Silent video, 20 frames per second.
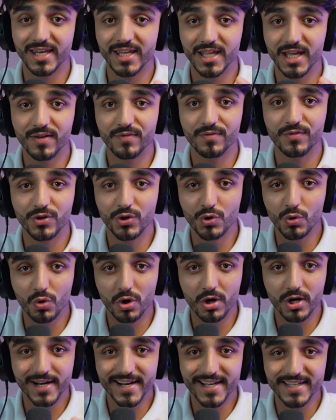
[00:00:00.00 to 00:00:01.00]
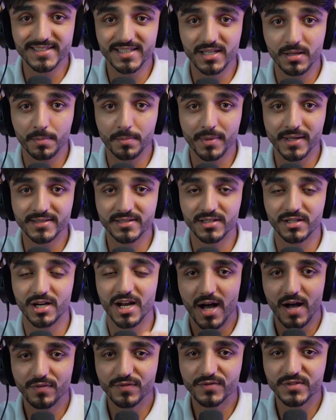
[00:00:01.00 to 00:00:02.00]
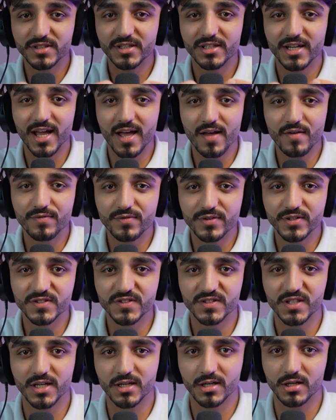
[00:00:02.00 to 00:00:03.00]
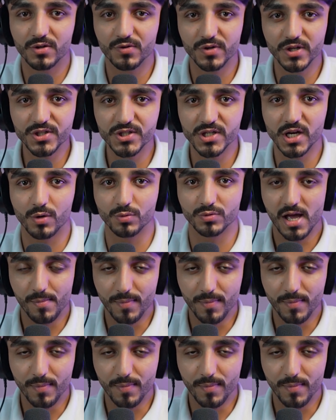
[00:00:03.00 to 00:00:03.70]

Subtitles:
and if you are getting better after every single reach out.